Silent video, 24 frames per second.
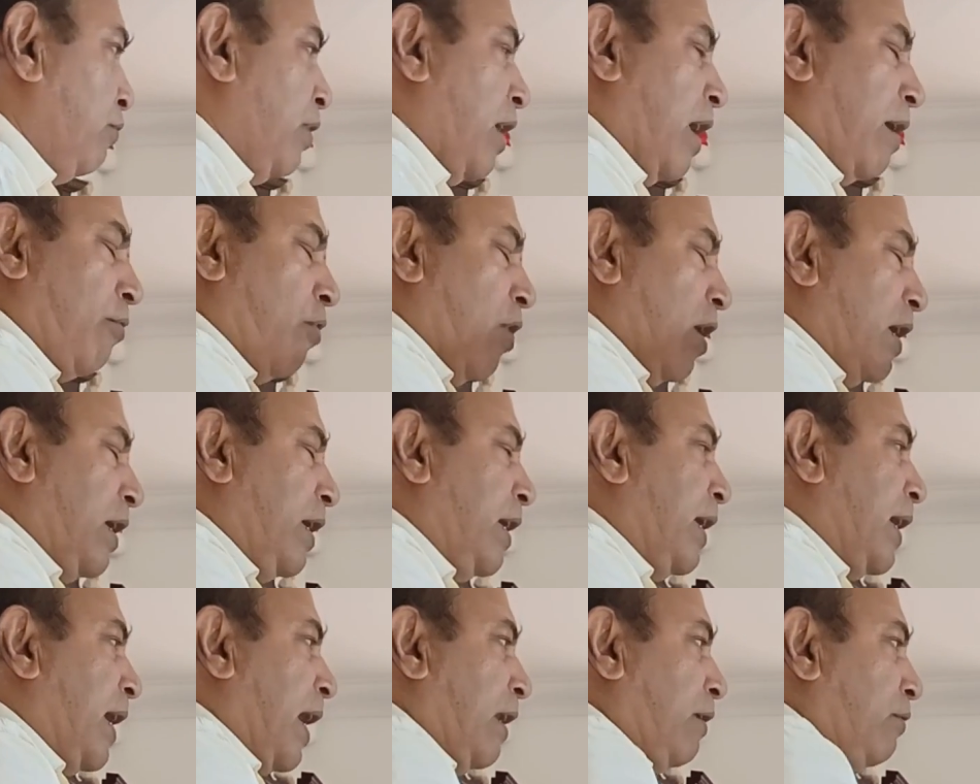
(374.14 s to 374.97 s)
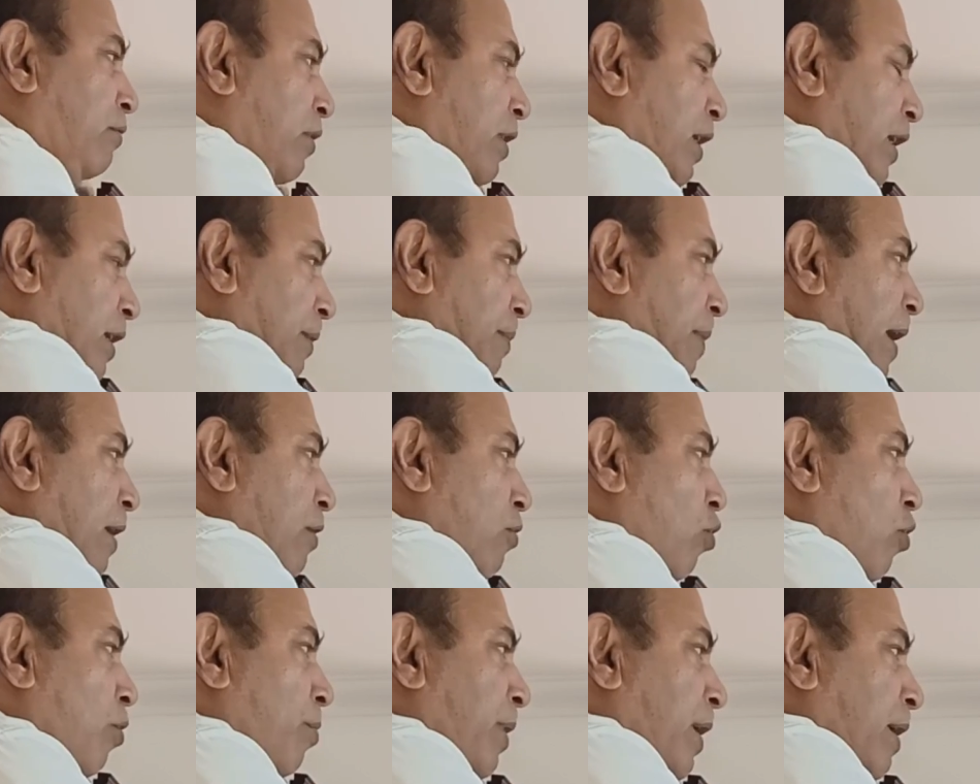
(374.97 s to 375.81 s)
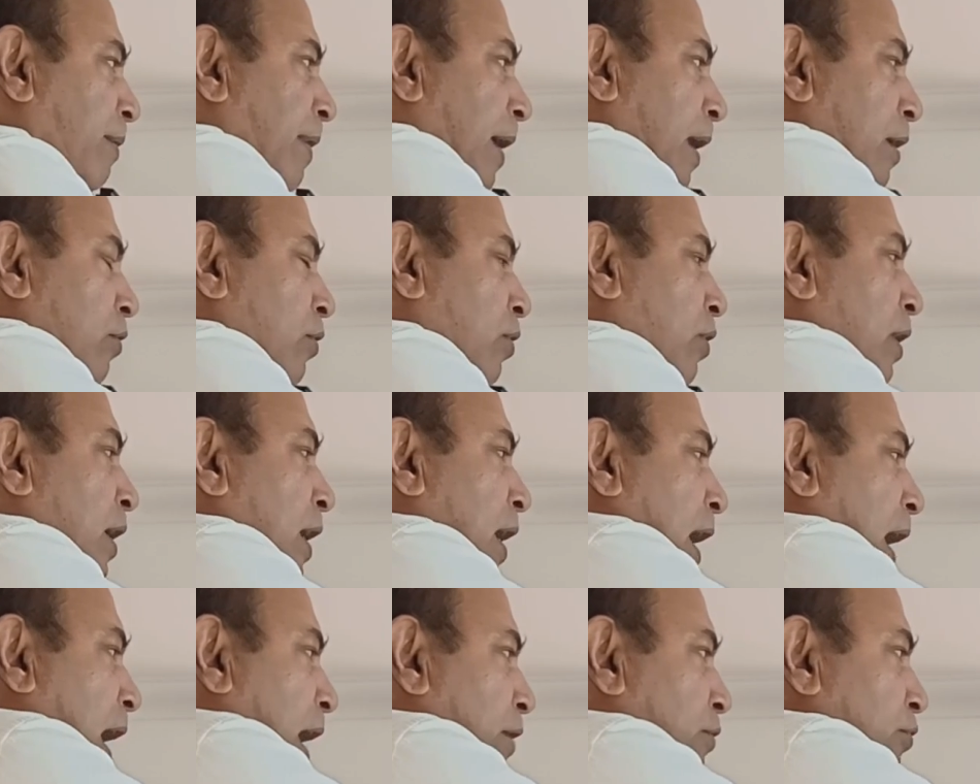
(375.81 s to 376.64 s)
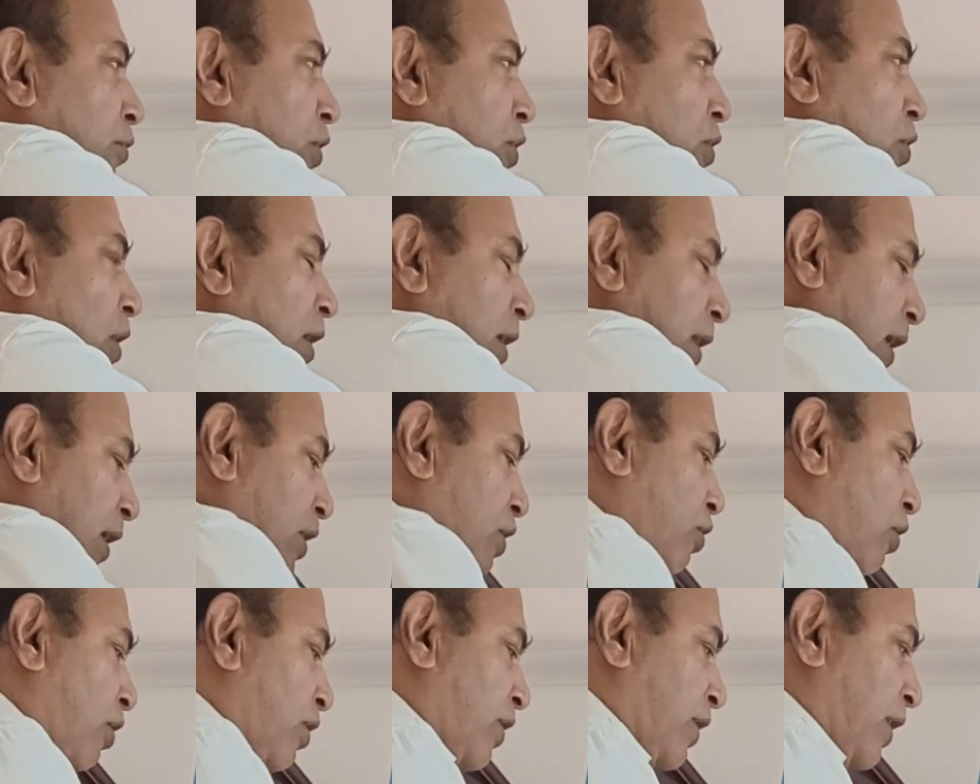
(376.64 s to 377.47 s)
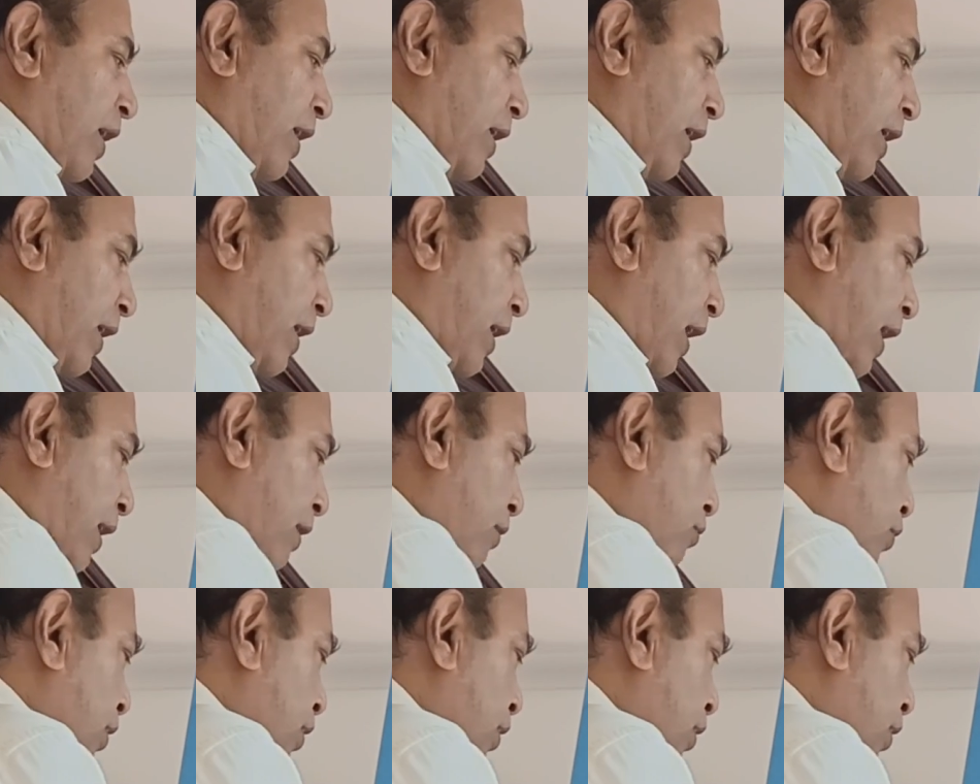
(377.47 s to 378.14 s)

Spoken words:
we have already calculated by ohmic value, and we got the short circuit current.